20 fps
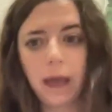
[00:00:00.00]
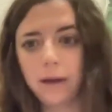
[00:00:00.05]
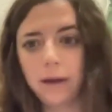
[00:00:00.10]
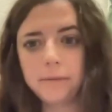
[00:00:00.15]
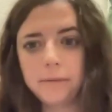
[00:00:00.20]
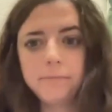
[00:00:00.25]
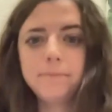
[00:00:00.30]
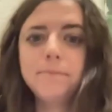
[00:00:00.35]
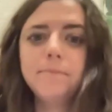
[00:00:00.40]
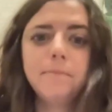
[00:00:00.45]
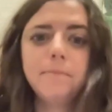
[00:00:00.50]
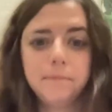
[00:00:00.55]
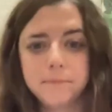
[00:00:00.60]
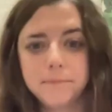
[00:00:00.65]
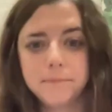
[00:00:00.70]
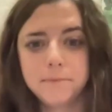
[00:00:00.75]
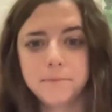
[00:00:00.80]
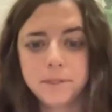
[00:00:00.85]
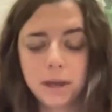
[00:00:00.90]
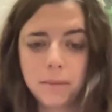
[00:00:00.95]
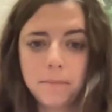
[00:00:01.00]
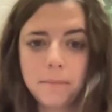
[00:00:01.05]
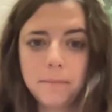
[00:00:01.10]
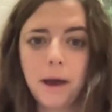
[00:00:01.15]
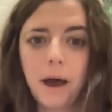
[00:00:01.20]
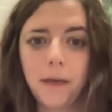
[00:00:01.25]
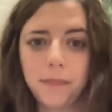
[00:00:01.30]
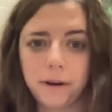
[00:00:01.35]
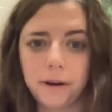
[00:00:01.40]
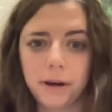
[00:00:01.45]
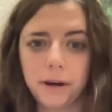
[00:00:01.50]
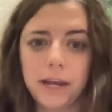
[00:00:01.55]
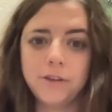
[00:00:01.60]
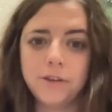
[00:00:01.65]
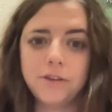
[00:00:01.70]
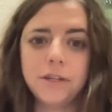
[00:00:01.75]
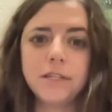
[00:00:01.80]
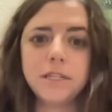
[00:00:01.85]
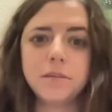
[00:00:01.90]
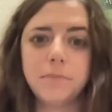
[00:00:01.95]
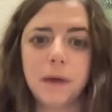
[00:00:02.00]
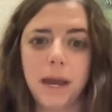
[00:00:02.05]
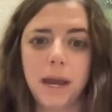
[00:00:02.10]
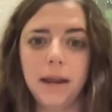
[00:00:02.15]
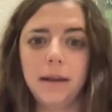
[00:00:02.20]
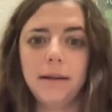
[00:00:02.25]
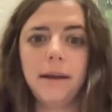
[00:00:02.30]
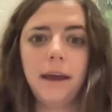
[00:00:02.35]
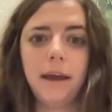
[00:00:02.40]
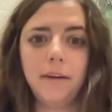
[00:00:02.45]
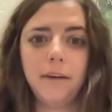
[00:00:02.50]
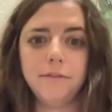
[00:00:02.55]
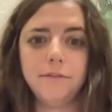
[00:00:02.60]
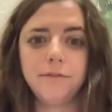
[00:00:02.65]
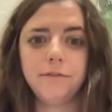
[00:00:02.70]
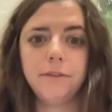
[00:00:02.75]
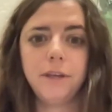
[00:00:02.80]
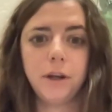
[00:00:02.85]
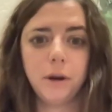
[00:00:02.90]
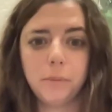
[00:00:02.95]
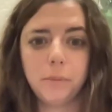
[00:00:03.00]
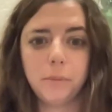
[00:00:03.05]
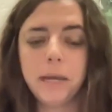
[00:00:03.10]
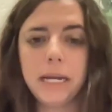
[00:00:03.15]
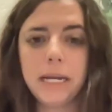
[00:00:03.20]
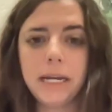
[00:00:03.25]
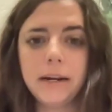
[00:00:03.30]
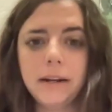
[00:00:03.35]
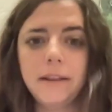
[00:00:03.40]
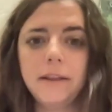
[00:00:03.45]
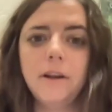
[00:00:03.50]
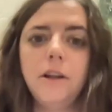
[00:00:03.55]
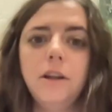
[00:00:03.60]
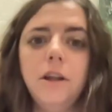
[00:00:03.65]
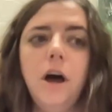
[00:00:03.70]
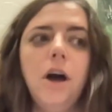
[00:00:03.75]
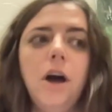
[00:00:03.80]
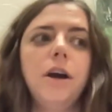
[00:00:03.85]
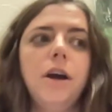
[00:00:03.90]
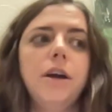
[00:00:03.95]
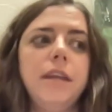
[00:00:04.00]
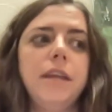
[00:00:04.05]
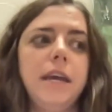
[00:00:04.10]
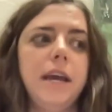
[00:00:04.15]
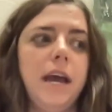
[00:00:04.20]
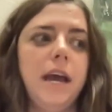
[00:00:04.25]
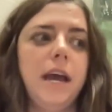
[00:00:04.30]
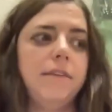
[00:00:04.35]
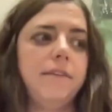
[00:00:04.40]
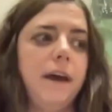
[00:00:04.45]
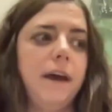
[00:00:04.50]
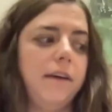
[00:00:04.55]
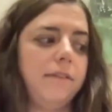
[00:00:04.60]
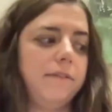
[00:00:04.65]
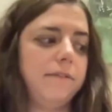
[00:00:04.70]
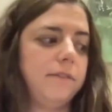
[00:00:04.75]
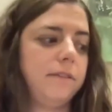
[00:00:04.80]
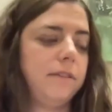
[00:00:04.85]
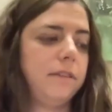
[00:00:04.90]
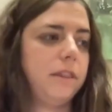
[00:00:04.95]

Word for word: how some other agents might have you know been in it a little longer and they kind of have